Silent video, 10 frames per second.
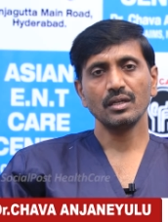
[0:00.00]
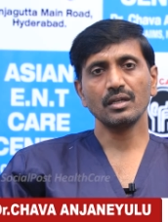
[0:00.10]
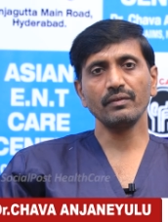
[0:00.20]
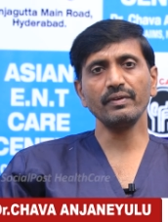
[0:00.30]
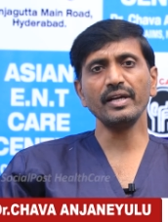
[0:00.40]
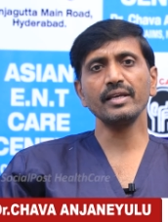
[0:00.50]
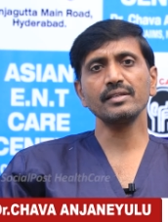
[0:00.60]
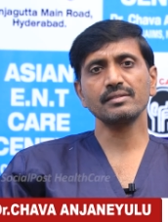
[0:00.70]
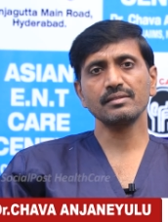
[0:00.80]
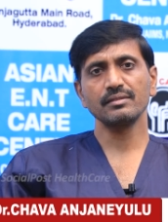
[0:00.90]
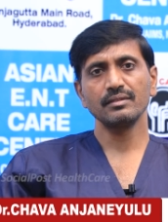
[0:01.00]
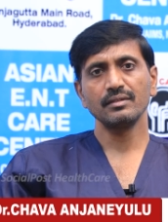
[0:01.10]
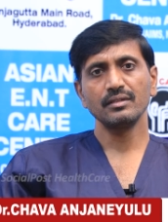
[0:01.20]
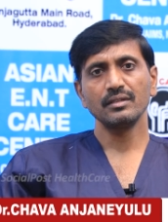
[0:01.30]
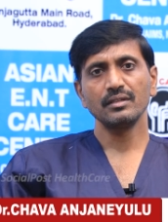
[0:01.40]
Nowadays,
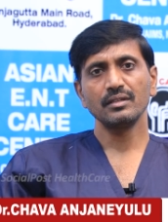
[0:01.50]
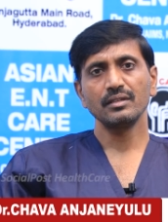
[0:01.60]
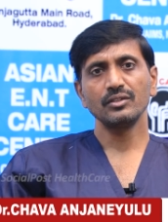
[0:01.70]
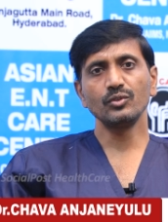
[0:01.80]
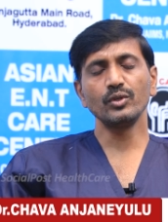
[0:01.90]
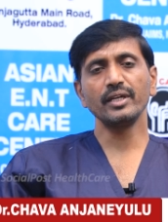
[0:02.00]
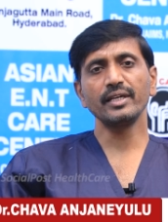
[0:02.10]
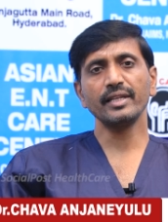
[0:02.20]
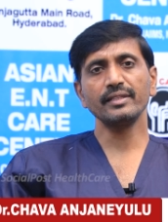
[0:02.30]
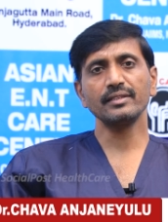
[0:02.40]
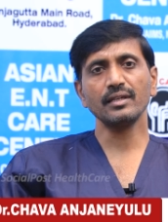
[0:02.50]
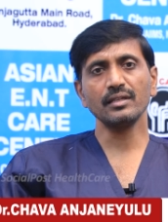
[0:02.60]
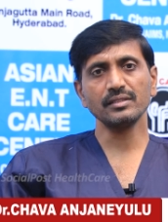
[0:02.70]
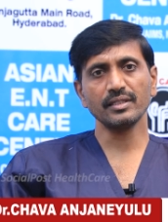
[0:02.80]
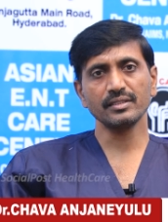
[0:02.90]
during tenth
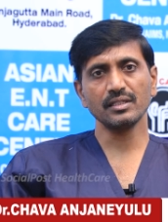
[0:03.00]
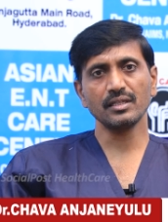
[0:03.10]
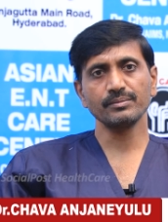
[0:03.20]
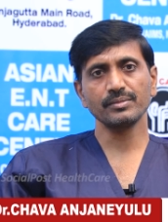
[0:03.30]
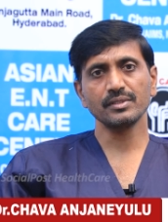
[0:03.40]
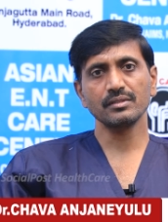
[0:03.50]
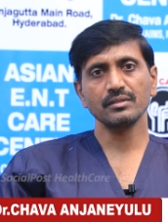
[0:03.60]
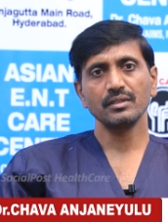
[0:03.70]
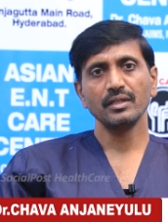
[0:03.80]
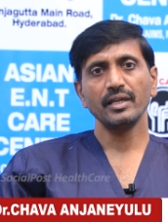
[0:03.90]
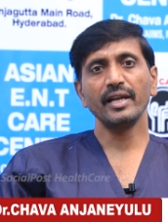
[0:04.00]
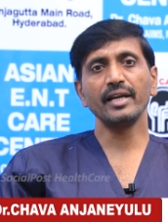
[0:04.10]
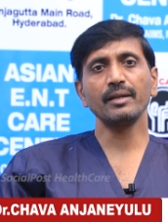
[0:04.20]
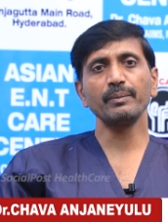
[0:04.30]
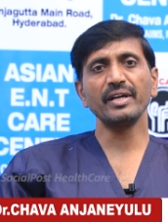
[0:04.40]
class exams,
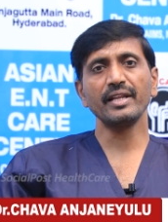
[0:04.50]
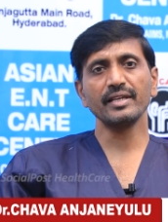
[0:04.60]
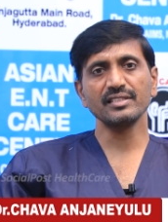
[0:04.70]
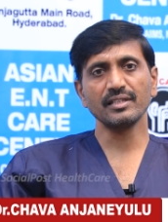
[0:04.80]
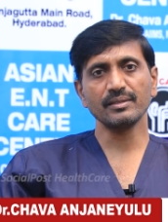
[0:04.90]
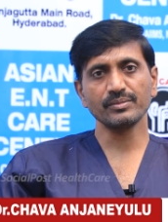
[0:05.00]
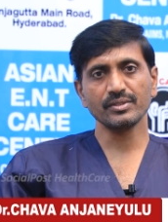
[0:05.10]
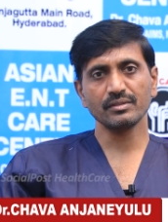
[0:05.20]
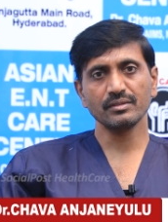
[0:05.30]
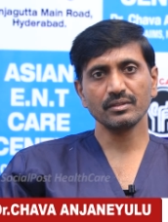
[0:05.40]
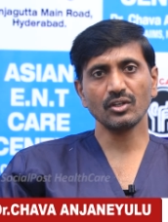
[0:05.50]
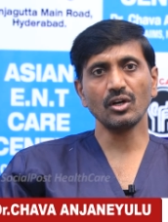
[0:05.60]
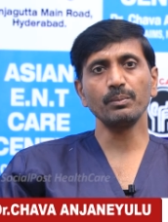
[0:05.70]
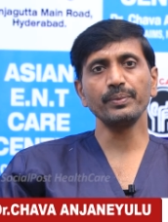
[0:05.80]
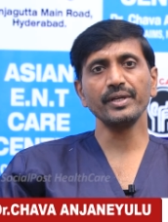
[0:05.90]
intermediate exams,
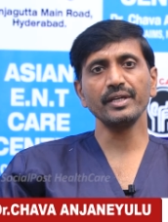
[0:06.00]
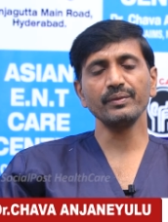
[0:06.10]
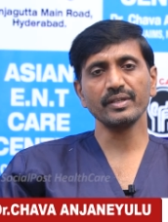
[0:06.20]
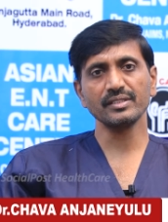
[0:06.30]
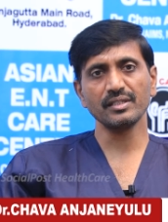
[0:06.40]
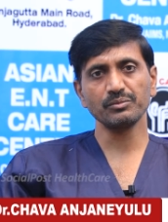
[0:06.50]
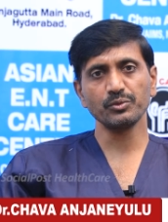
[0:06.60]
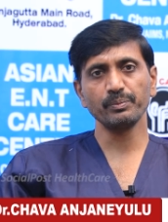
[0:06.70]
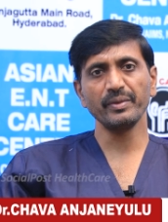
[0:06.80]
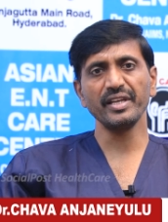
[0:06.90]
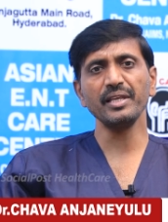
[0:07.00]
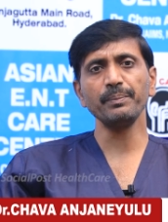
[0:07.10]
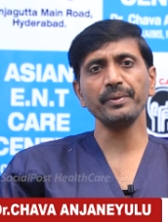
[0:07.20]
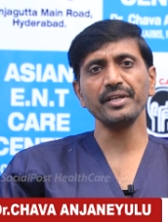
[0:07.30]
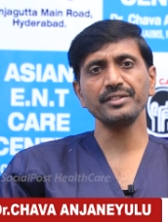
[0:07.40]
competitive exams, many
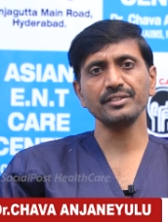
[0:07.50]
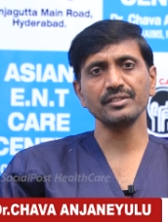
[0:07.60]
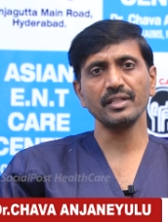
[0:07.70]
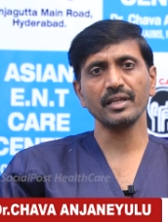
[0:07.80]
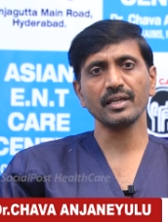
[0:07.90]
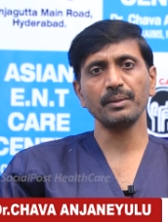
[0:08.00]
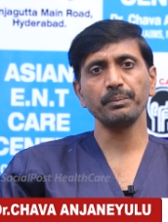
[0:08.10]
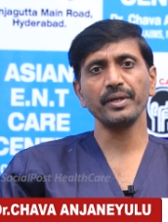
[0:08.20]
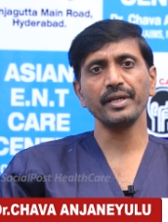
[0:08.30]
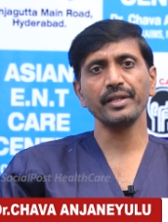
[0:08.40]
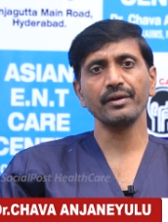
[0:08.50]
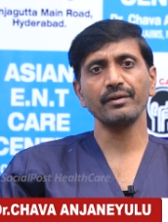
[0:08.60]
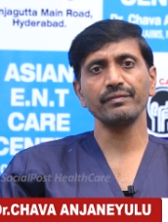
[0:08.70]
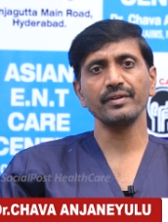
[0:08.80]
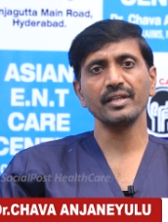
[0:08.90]
patients they are complaining
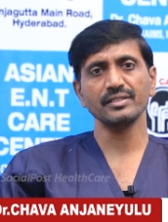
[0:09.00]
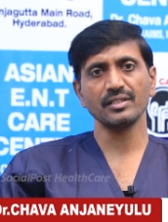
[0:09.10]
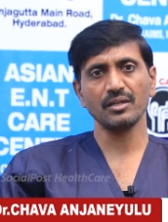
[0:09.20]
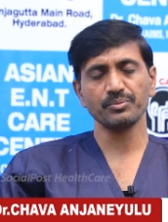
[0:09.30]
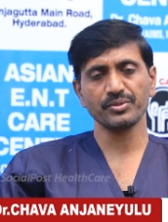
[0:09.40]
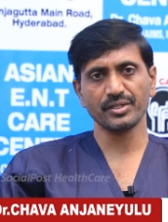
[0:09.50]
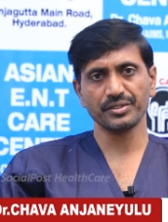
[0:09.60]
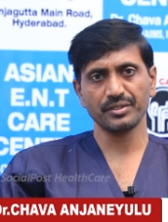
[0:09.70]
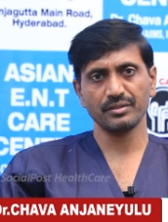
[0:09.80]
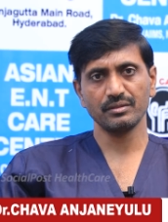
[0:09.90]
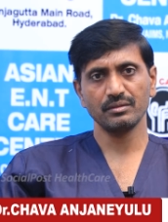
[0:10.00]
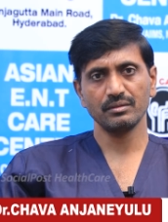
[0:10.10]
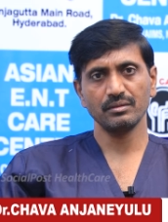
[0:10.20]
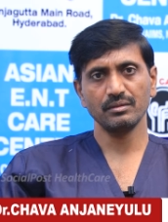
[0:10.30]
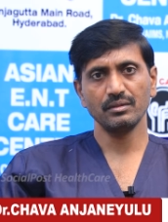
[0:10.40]
of nasal obstruction
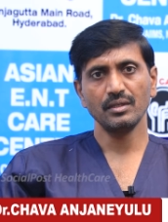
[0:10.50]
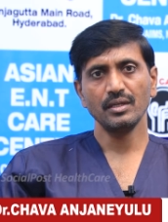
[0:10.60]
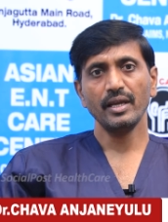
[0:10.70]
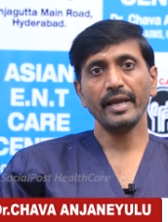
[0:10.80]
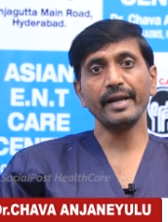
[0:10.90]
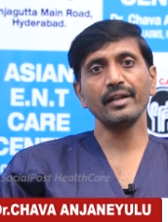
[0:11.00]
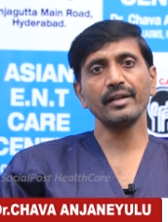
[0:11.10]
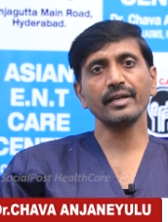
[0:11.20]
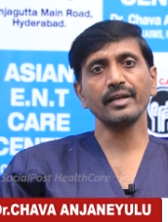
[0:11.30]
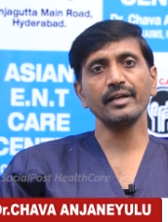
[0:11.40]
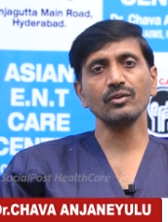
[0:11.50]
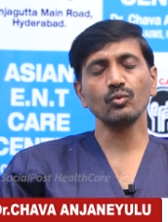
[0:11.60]
and recurrent